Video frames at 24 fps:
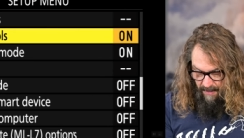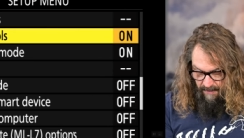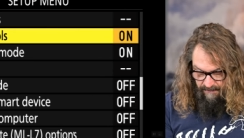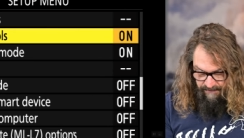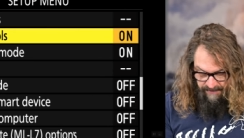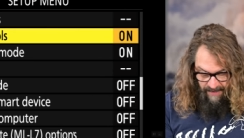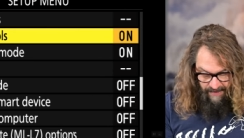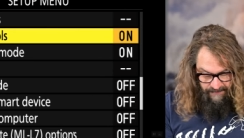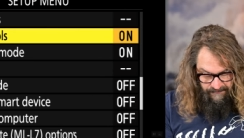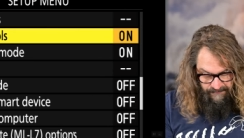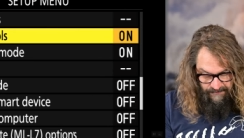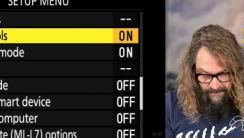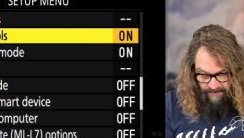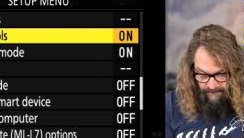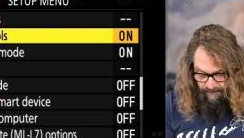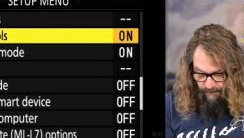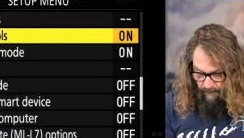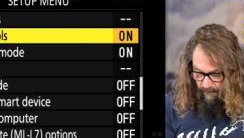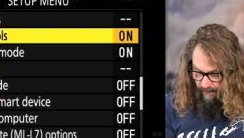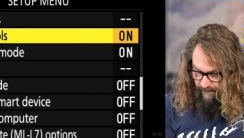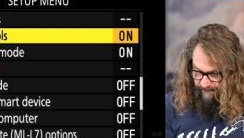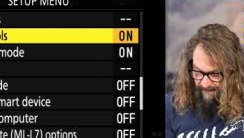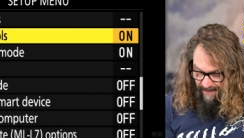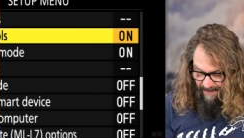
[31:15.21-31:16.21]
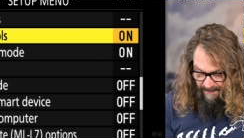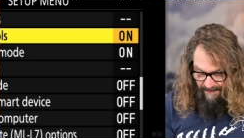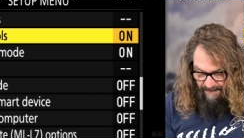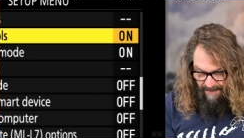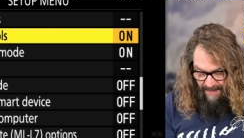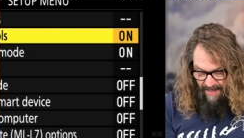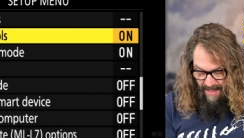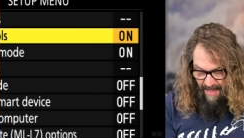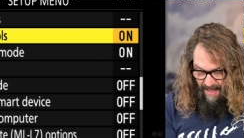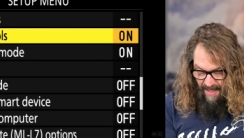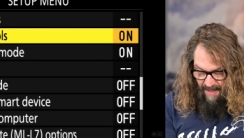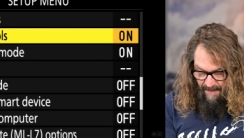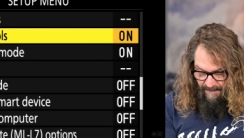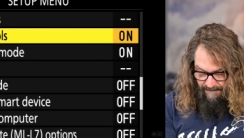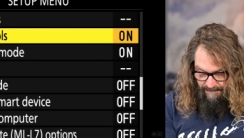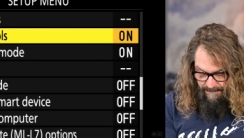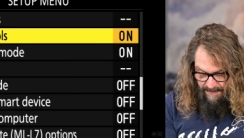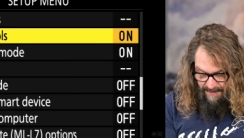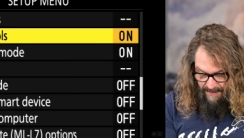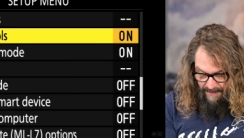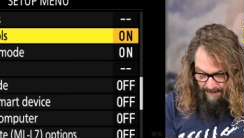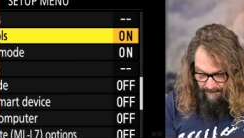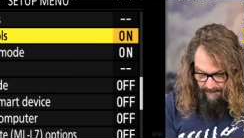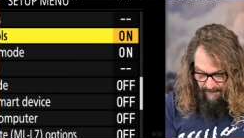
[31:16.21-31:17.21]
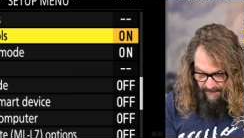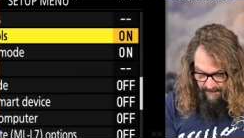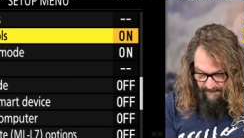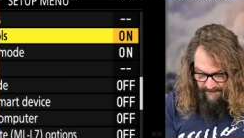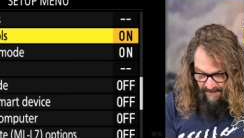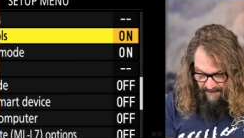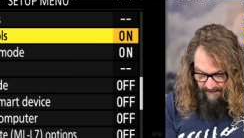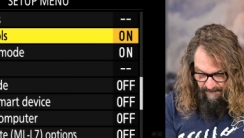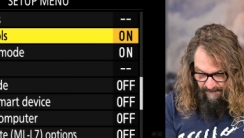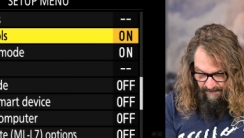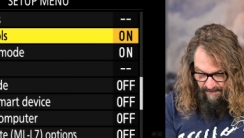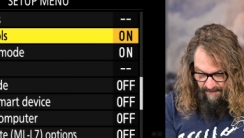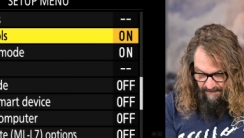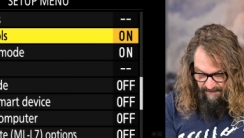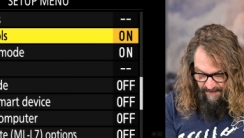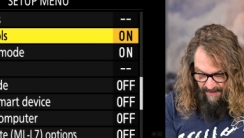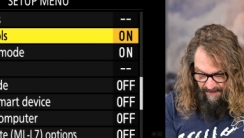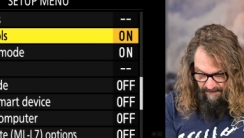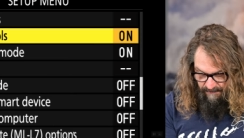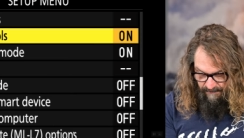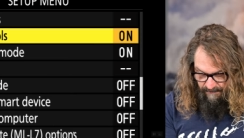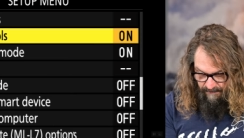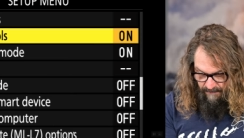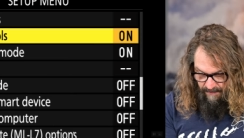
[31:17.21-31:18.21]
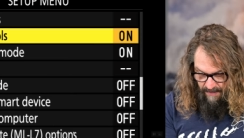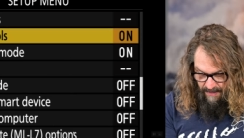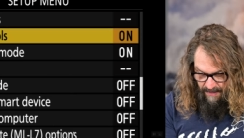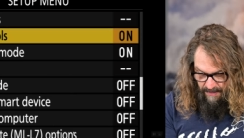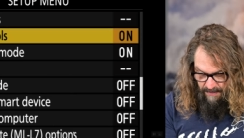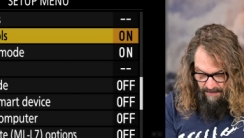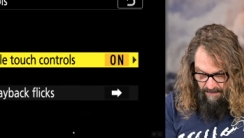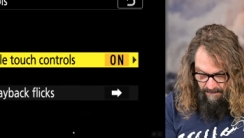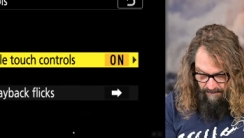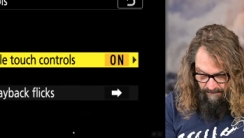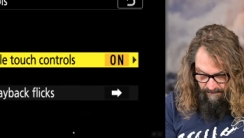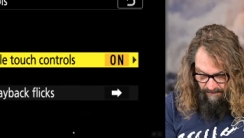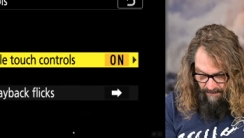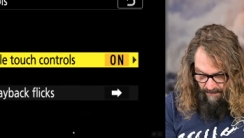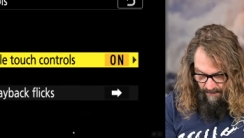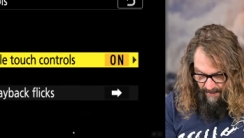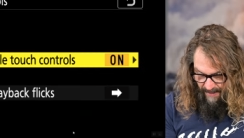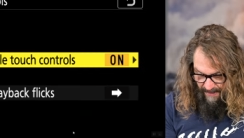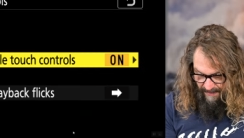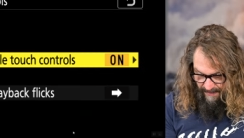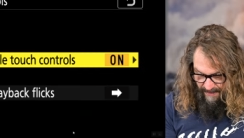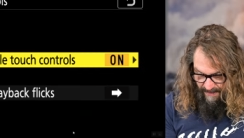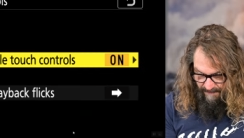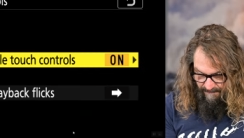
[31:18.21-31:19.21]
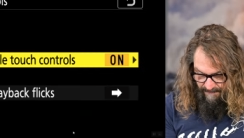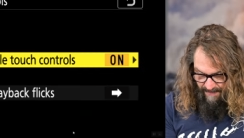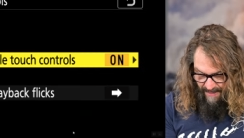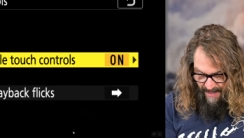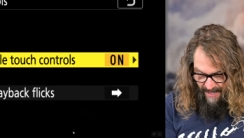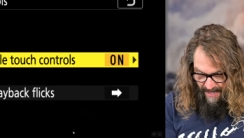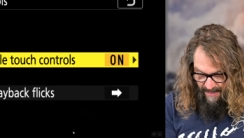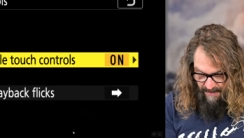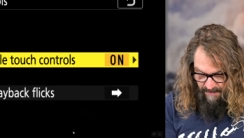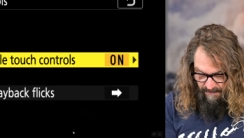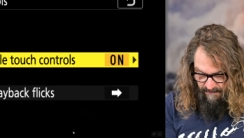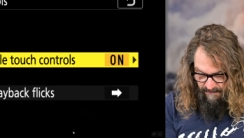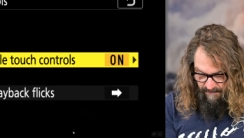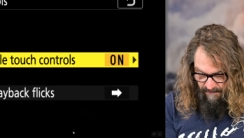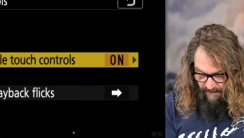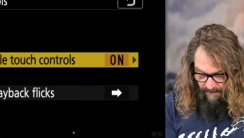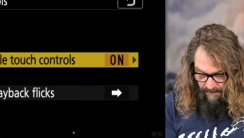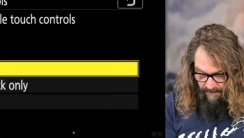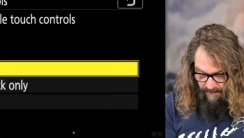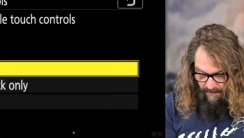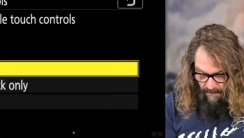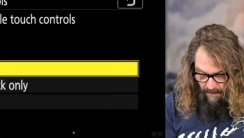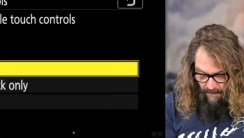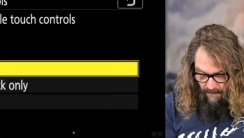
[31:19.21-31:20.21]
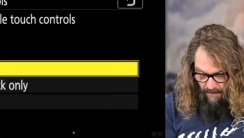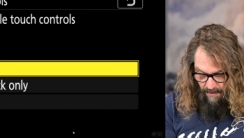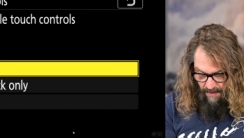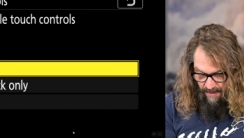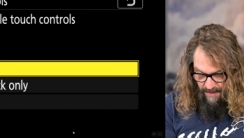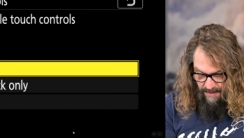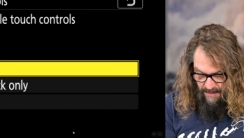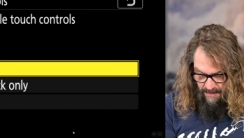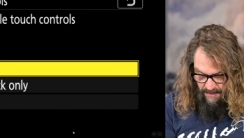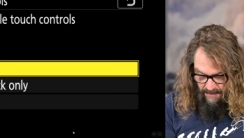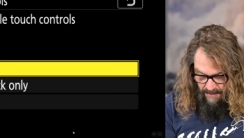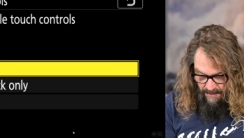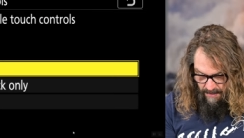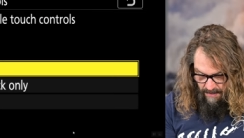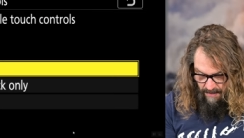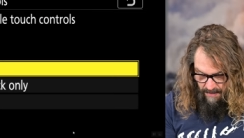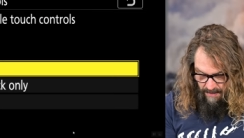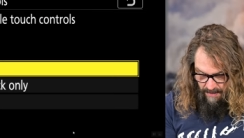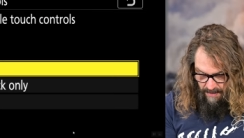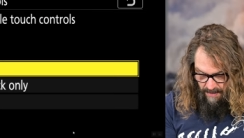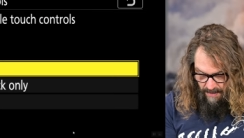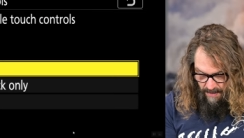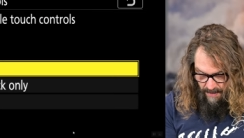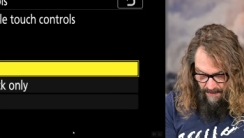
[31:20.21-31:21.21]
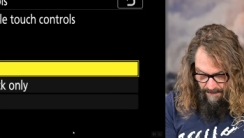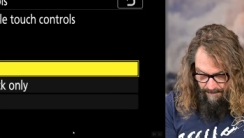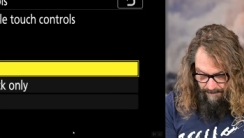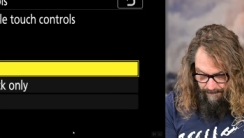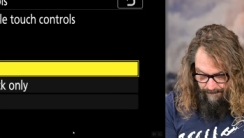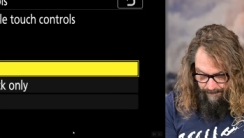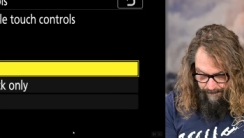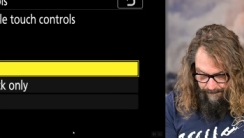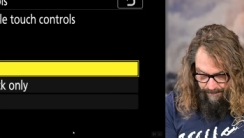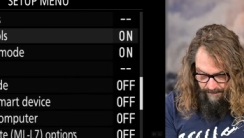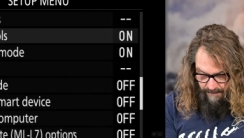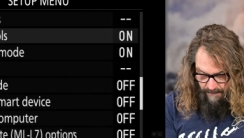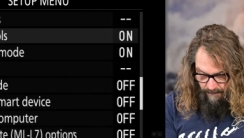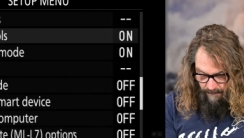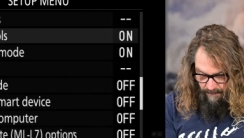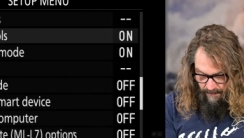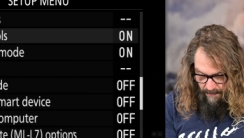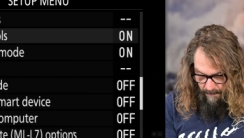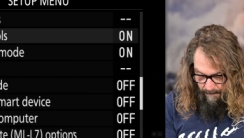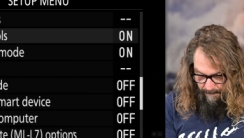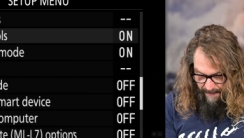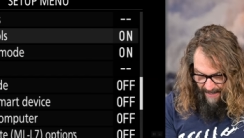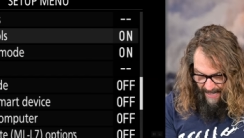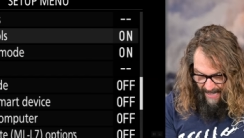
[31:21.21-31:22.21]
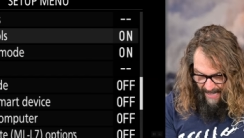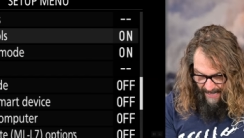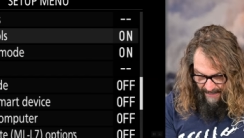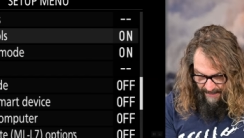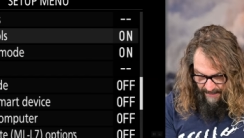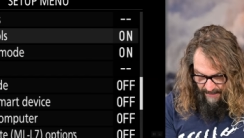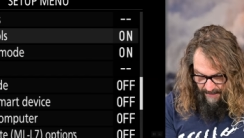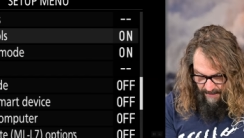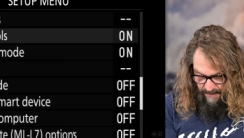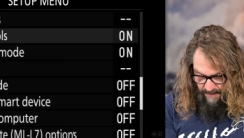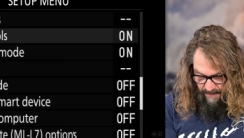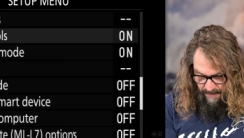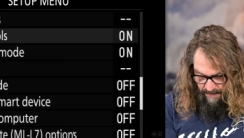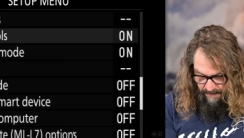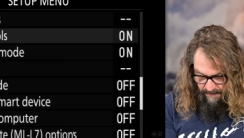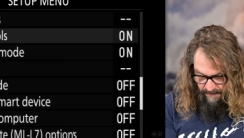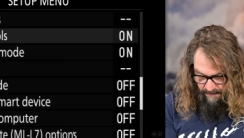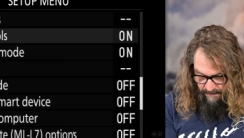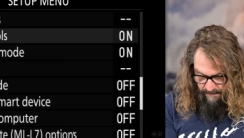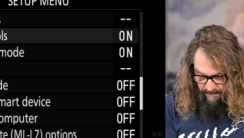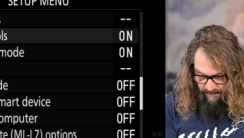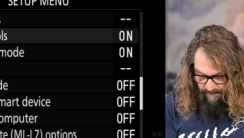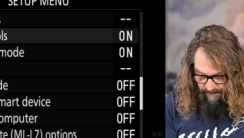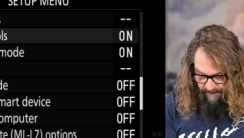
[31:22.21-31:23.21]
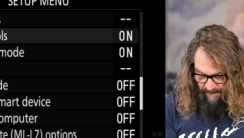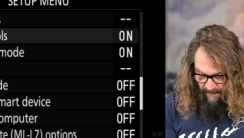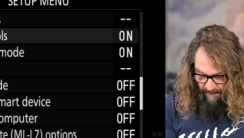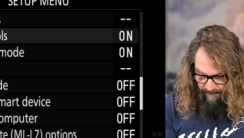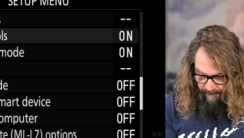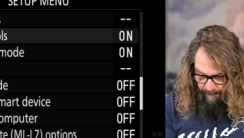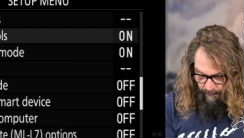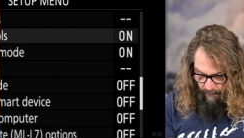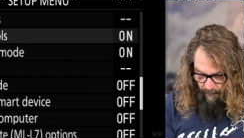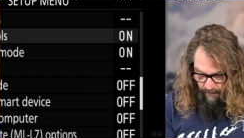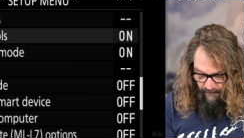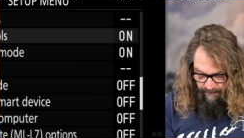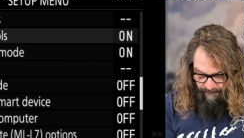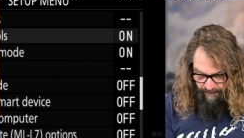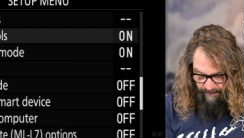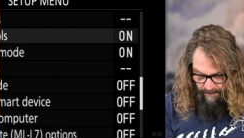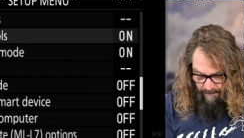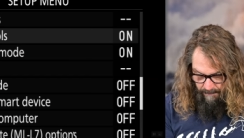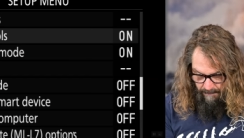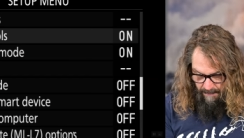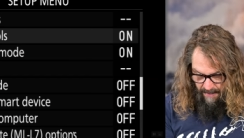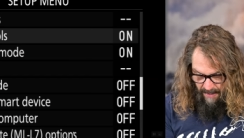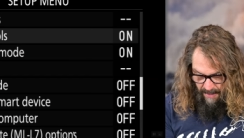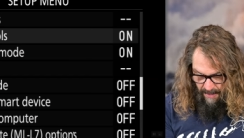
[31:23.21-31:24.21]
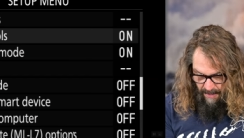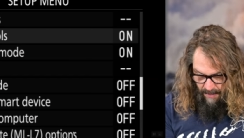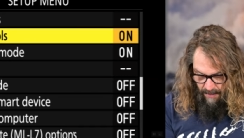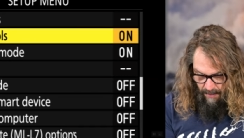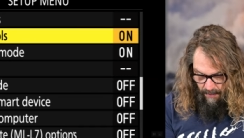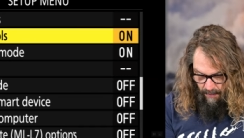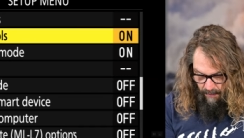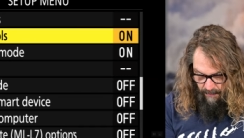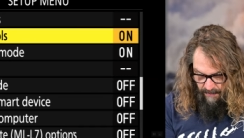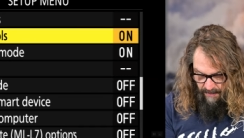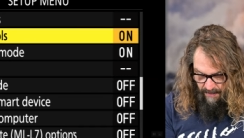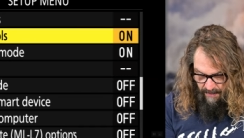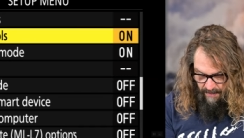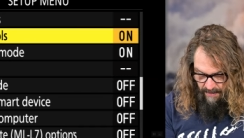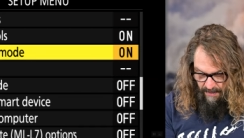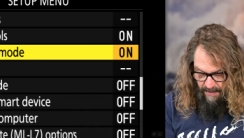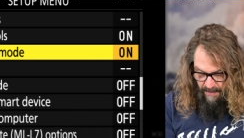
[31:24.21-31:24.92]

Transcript: Touch controls. I love being able to touch the touch screen, so I leave that turned on. Um, we'll go back in self-portrait mode.